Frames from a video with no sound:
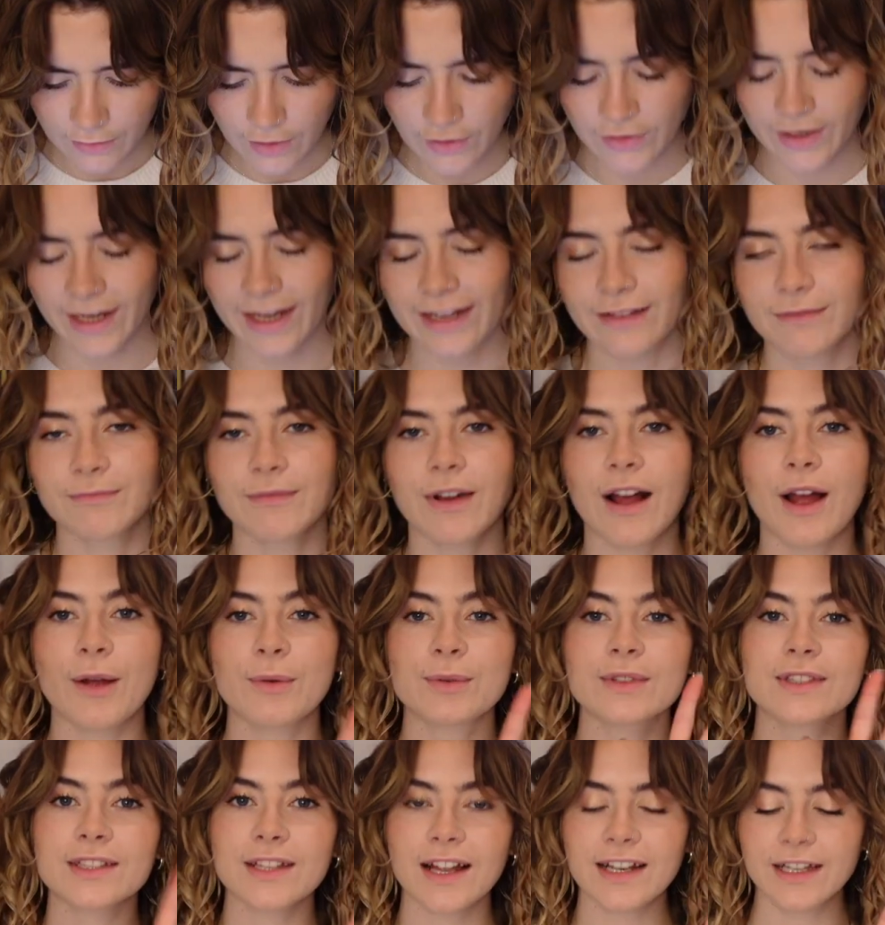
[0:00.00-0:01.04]
Okay, I
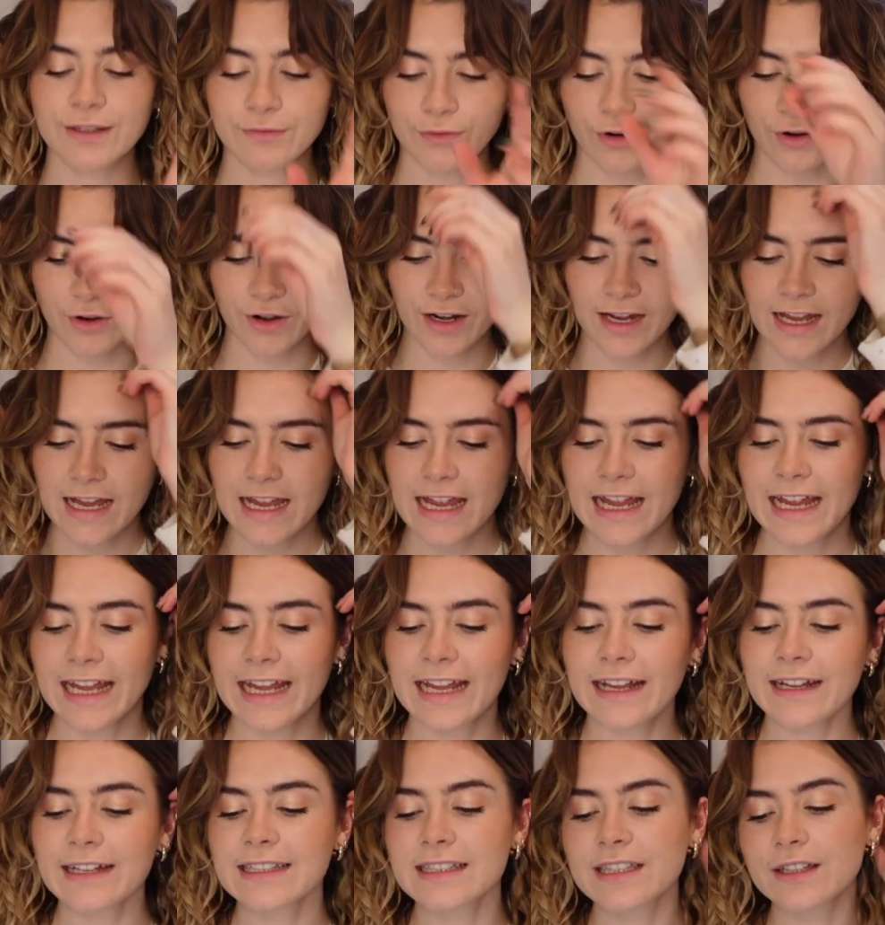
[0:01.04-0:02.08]
was slightly wrong.
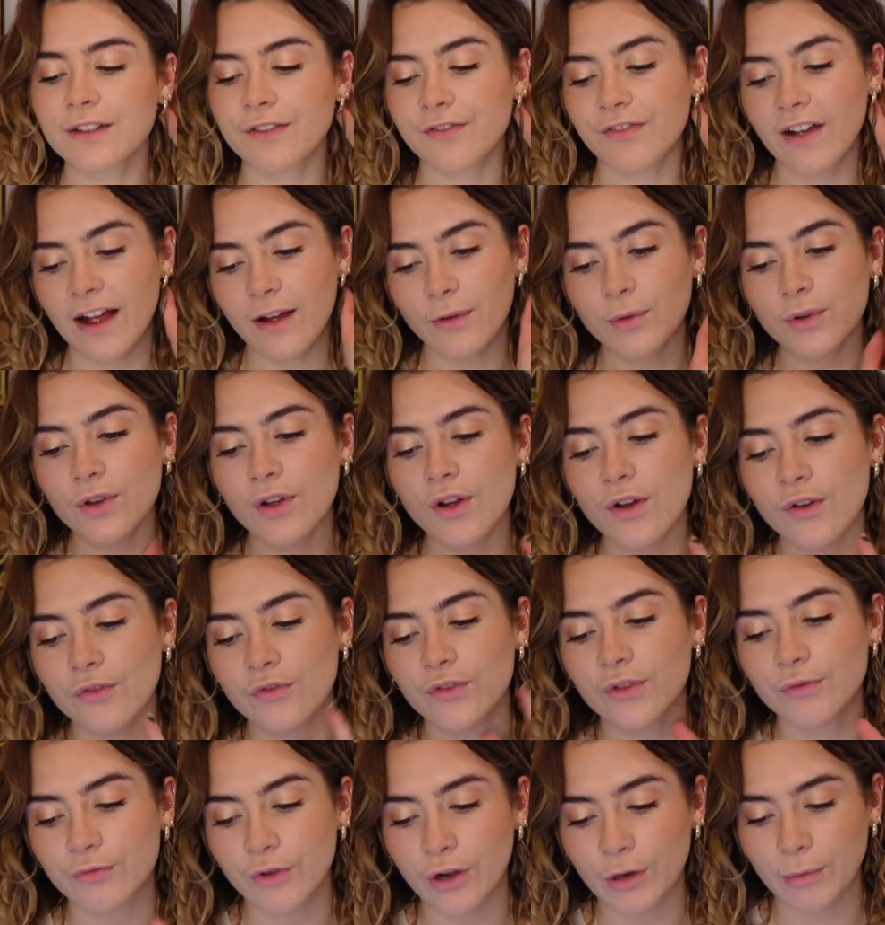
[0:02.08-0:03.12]
He is the founder of
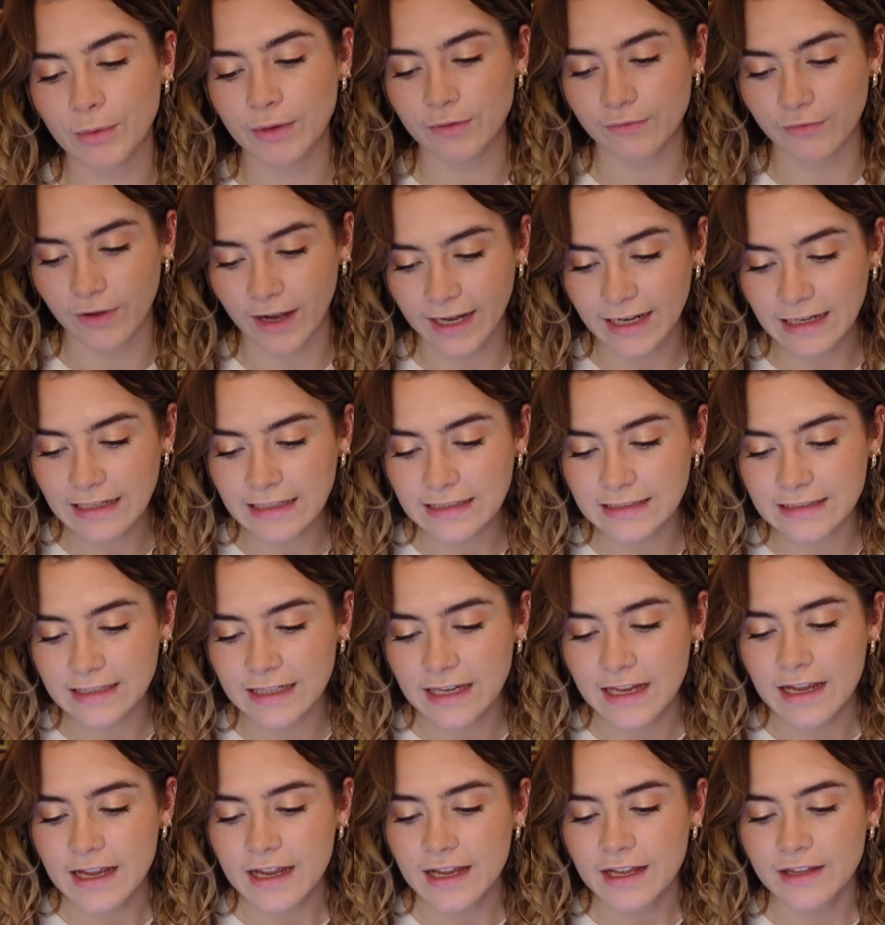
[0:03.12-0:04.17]
the Roman race,
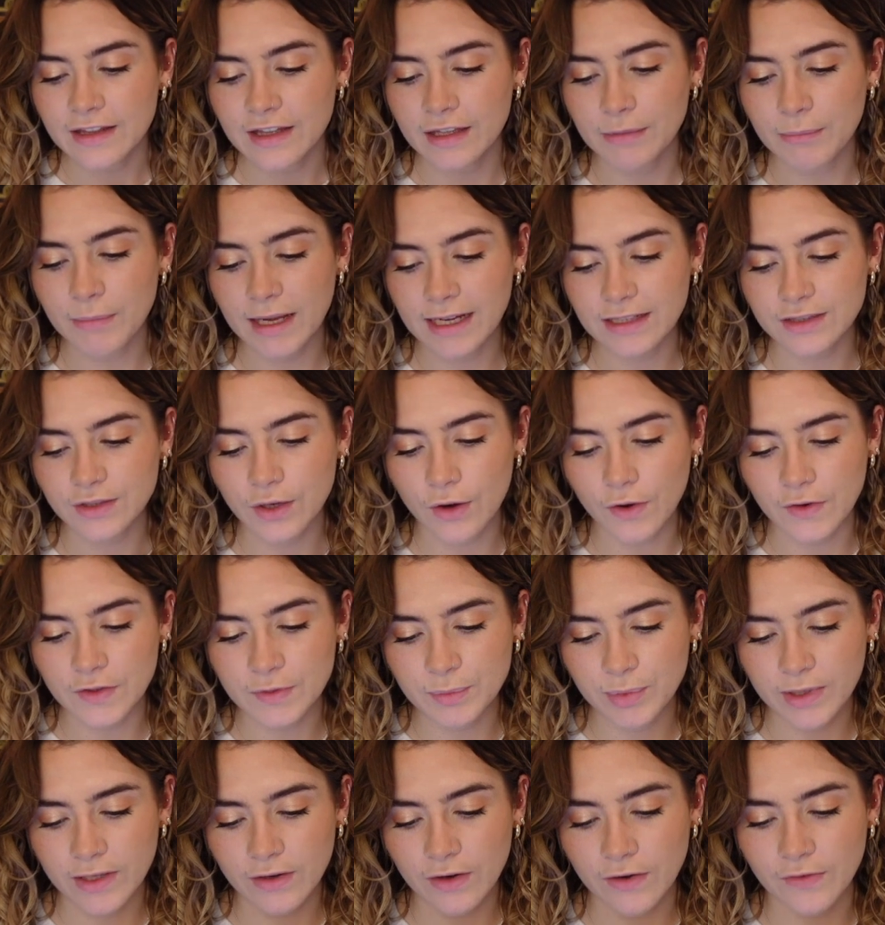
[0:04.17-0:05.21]
the mixed
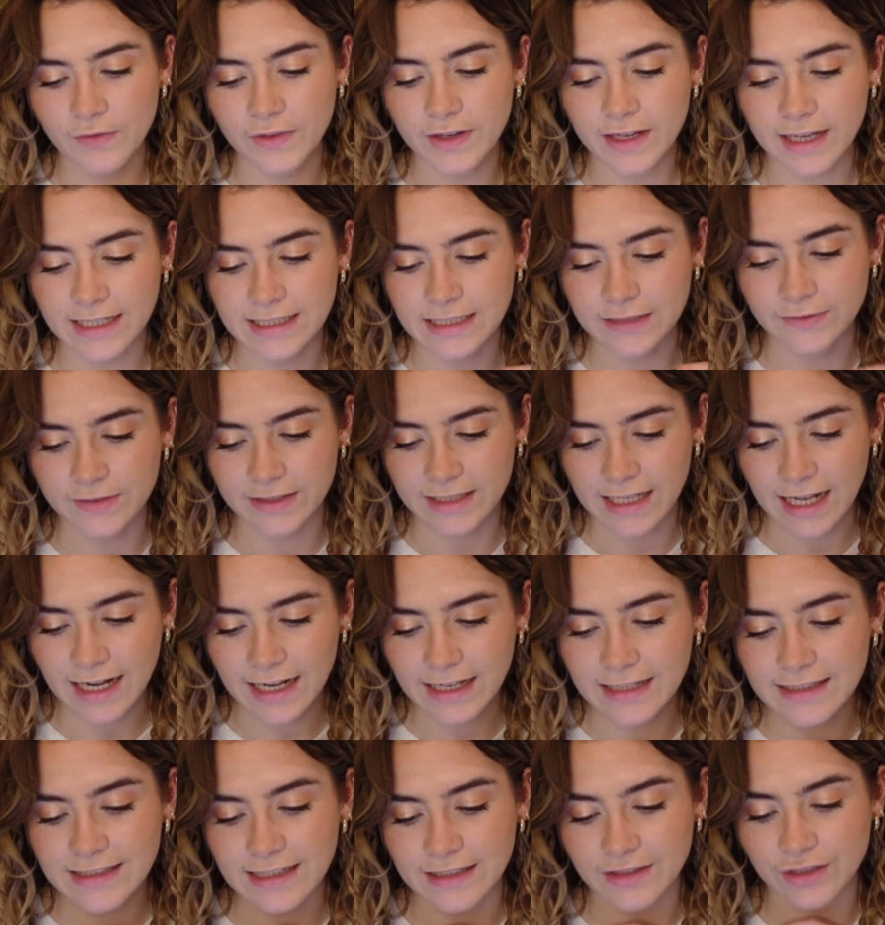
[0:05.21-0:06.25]
offspring of the native
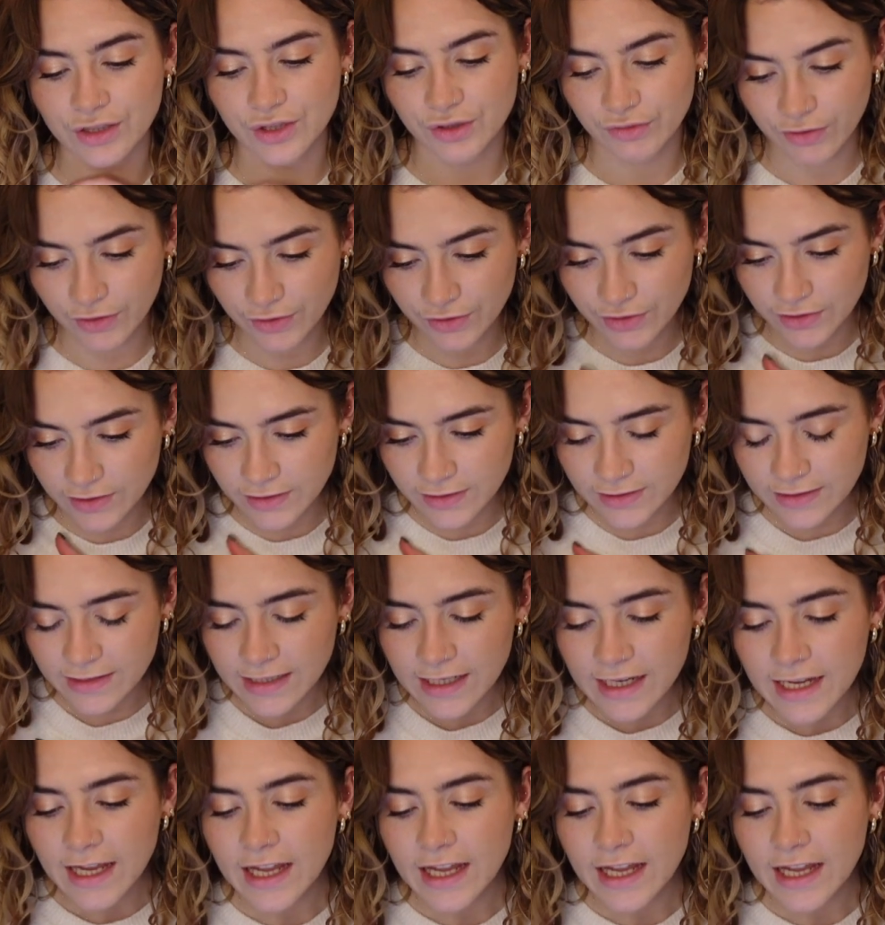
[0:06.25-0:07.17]
Italians and the Trojans.